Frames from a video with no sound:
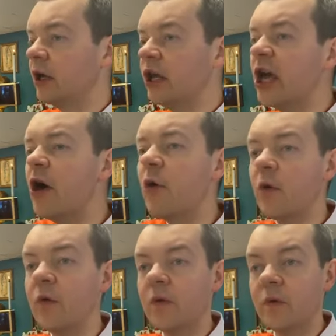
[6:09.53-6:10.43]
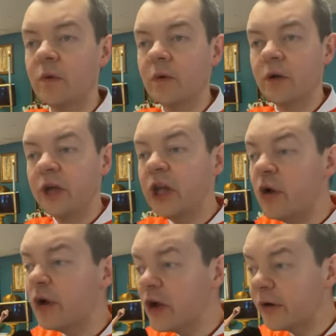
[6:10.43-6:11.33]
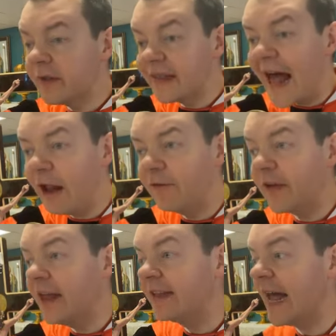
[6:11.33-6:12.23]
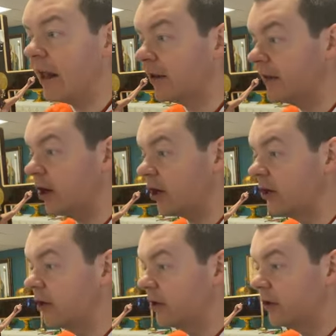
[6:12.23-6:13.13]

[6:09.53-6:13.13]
You! You yourself, he tells her.